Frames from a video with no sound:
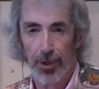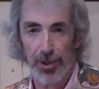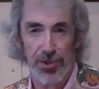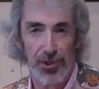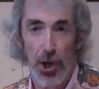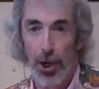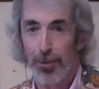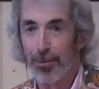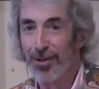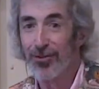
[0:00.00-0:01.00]
His
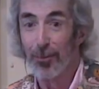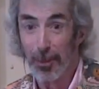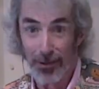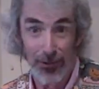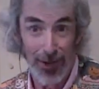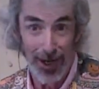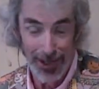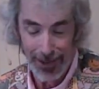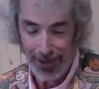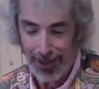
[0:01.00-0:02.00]
son meets him
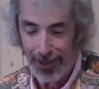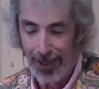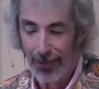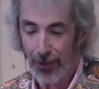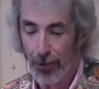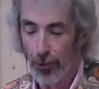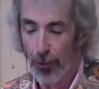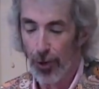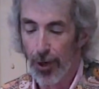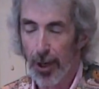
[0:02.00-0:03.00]
excitedly at the
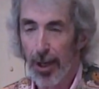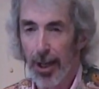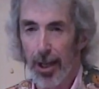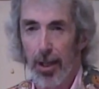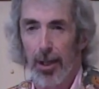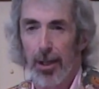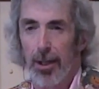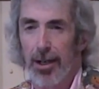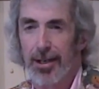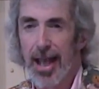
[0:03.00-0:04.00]
door.
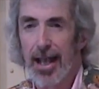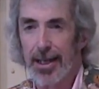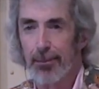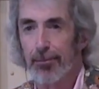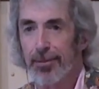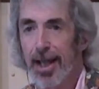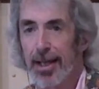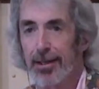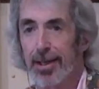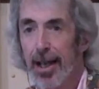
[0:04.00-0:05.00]
Daddy,
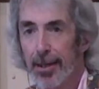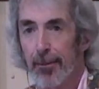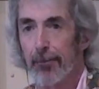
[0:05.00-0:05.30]
Daddy, Daddy,